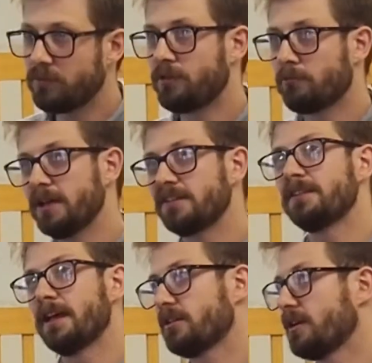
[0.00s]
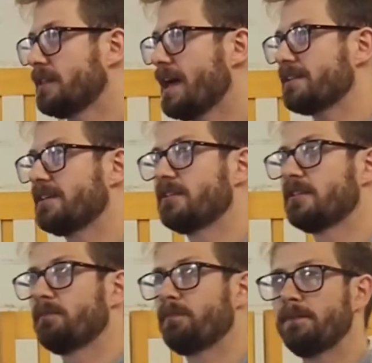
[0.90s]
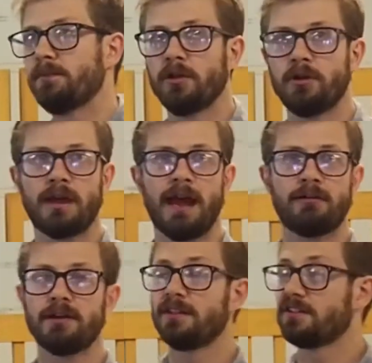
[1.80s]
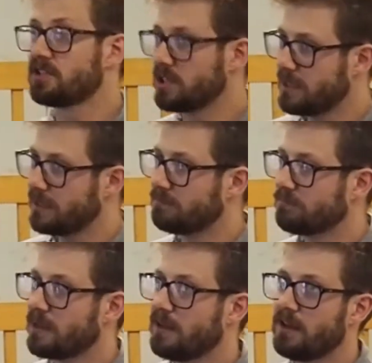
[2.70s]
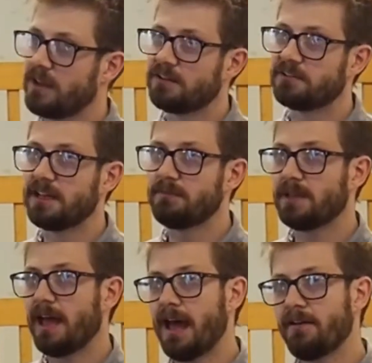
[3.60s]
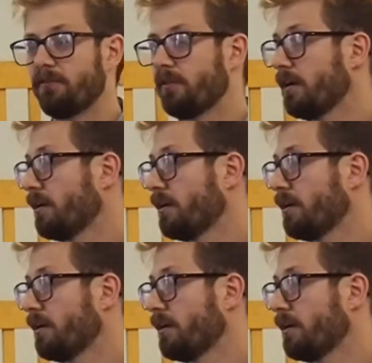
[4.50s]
The reason they're doing that is that people who carry this gene seem to have